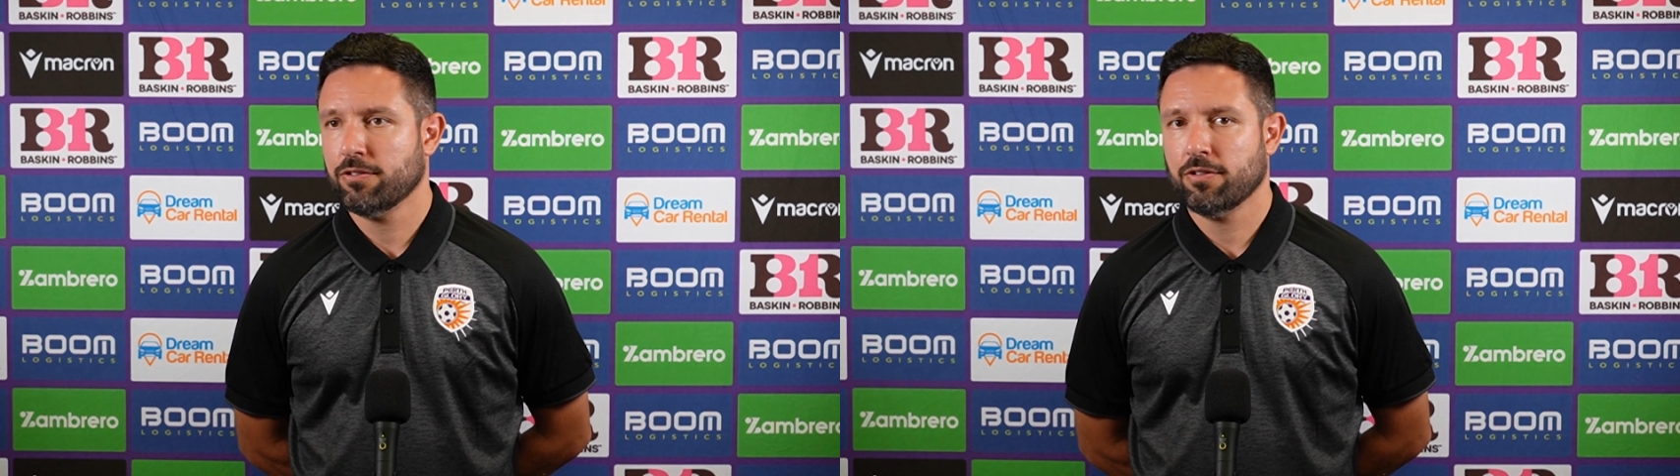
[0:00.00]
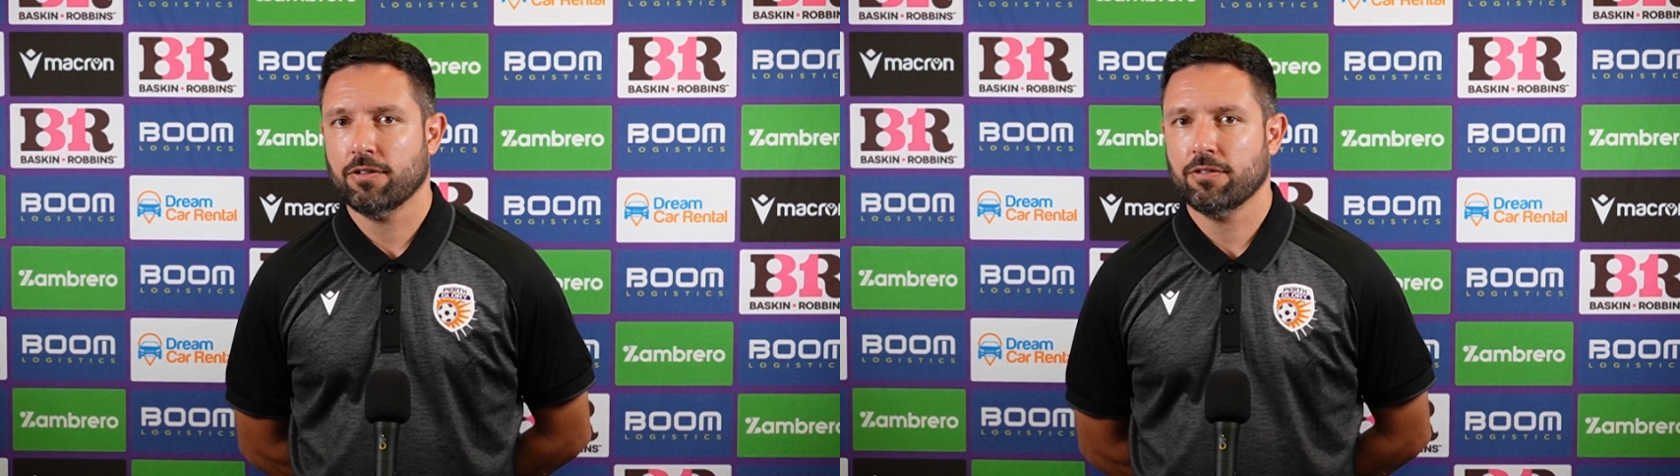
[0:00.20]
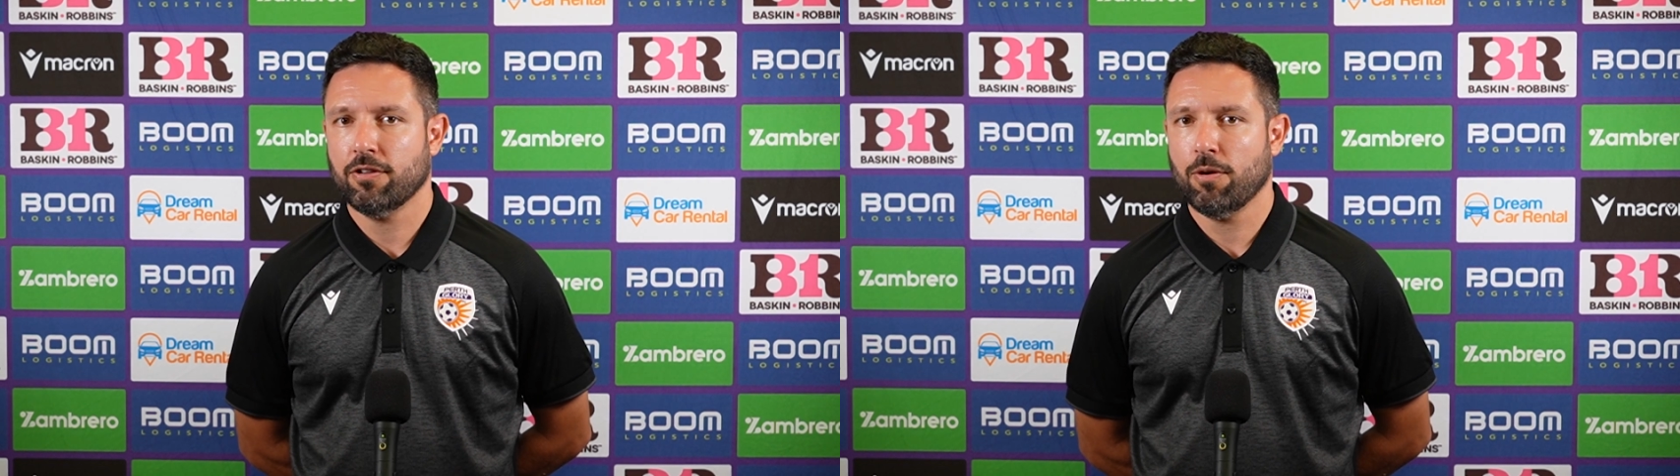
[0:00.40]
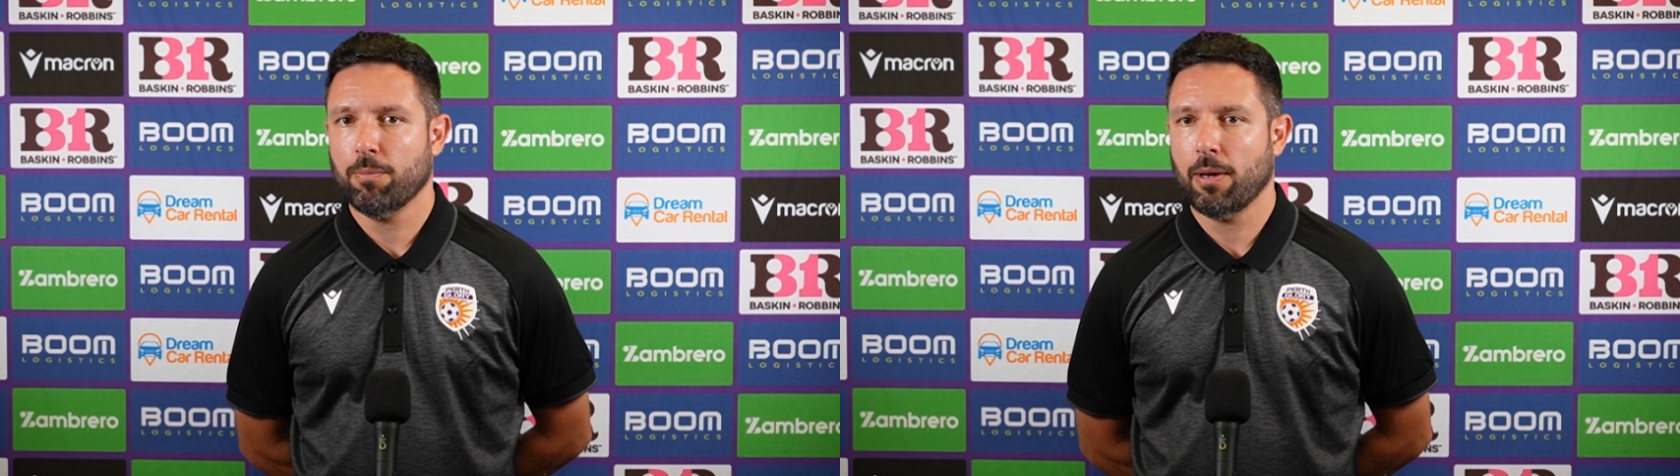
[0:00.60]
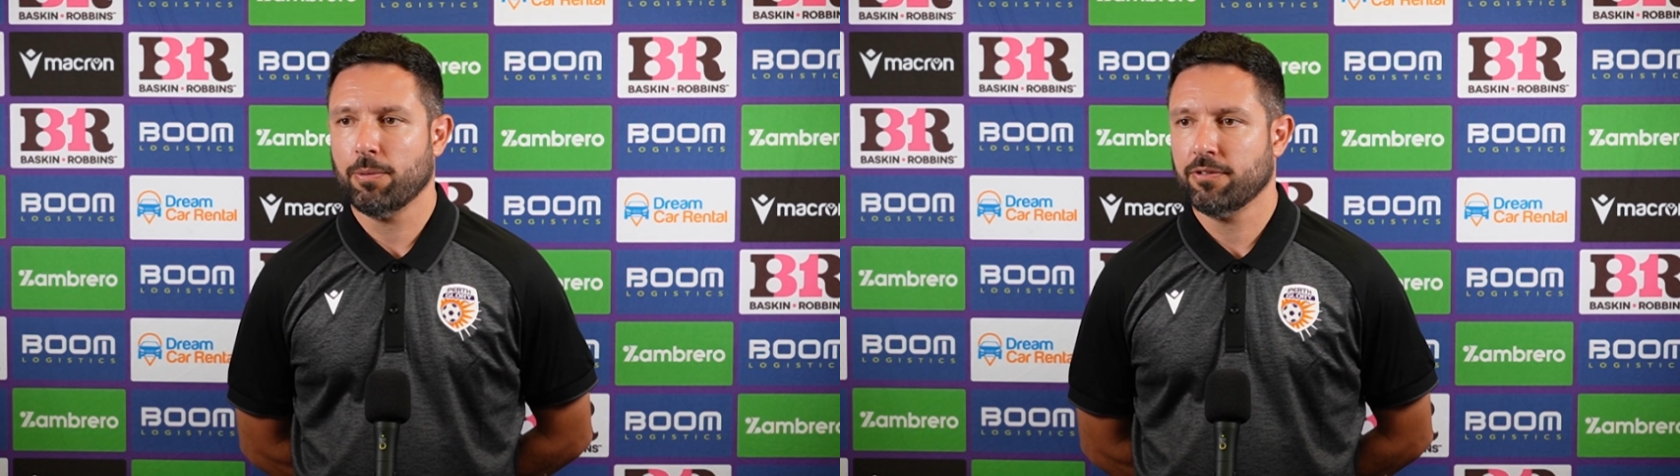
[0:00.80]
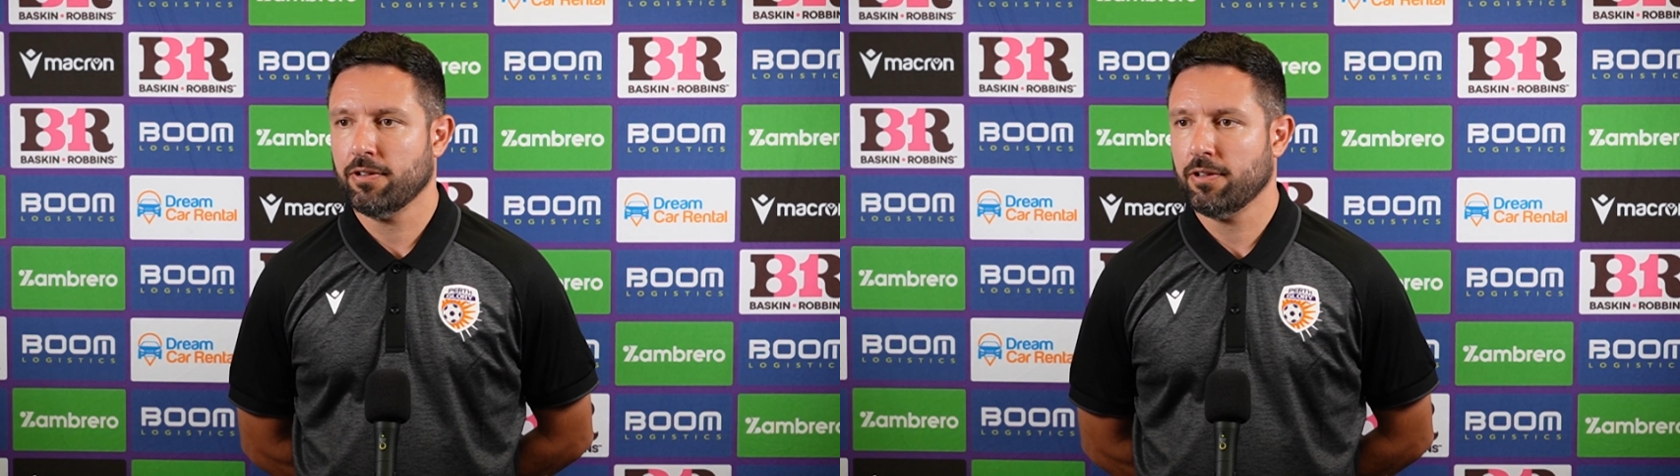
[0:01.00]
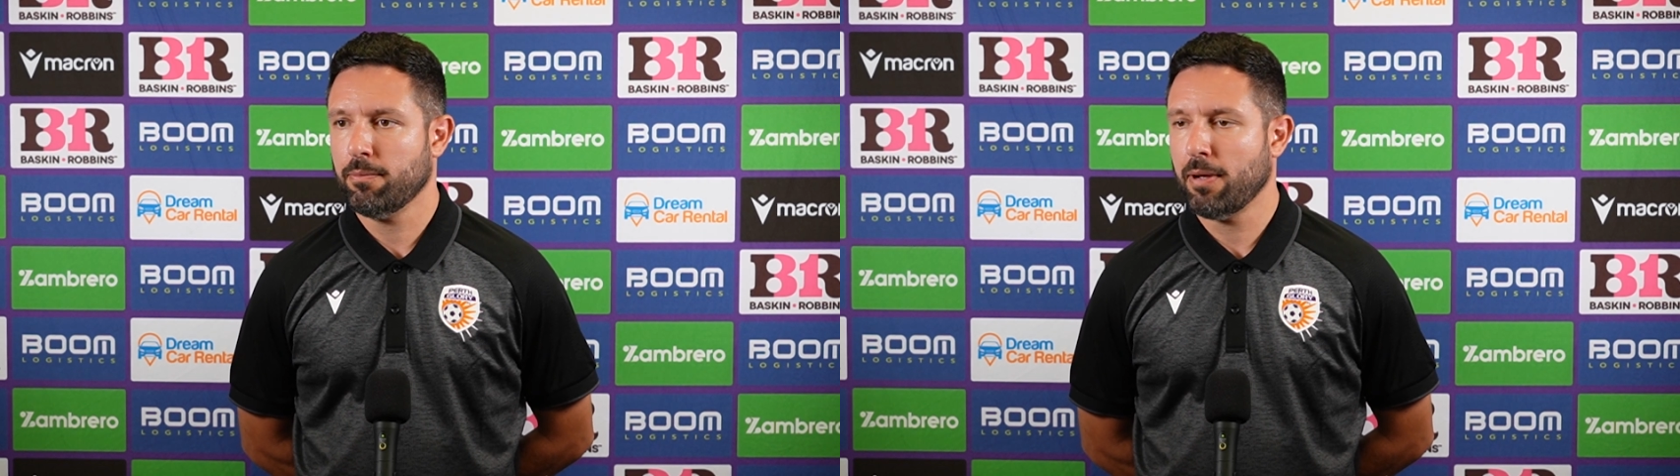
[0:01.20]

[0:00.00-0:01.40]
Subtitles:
and to not be able to